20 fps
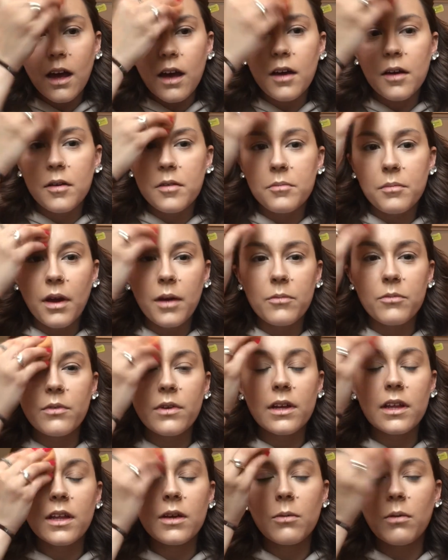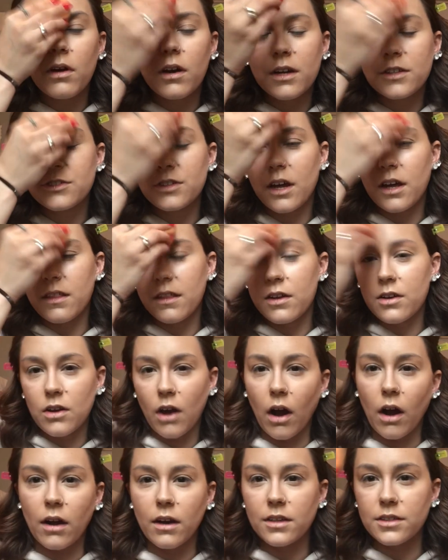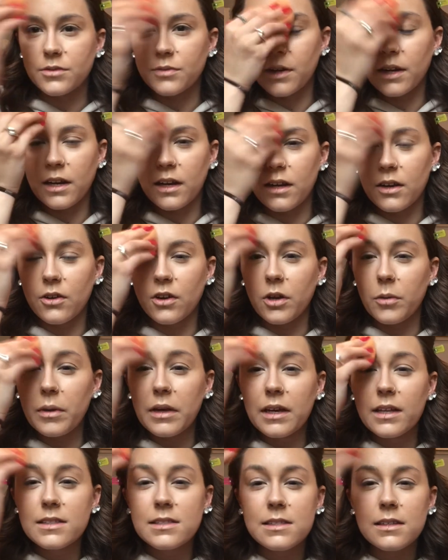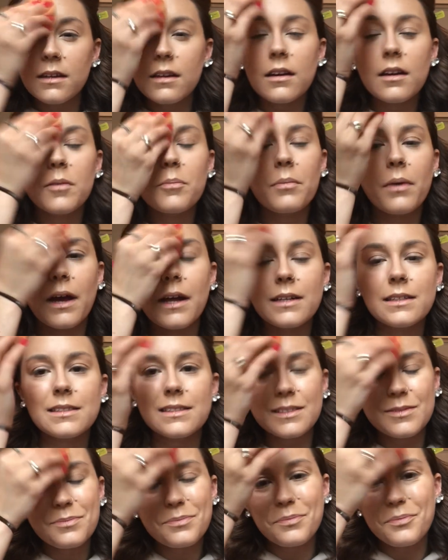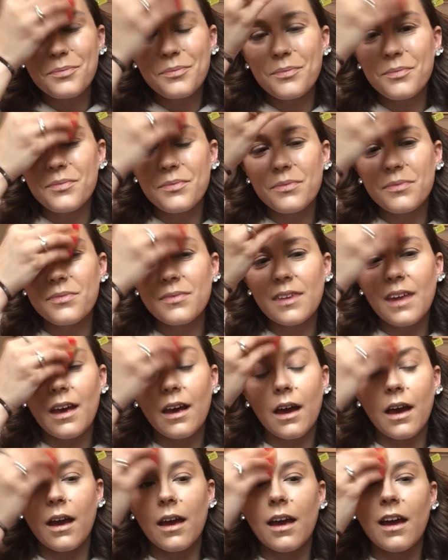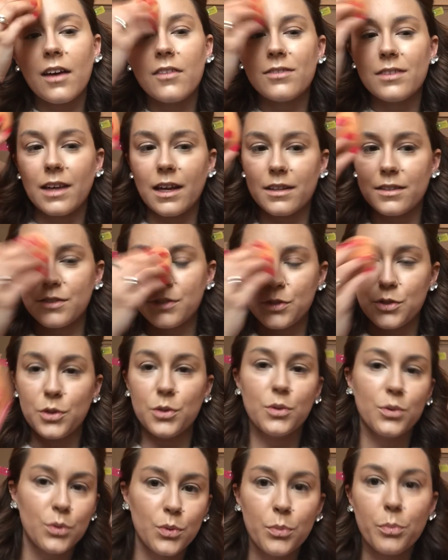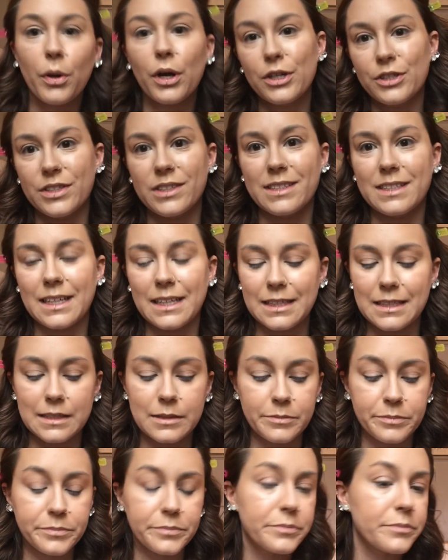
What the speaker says: I really want to try the NARS Radiant Creamy Concealer, but I have yet to purchase it.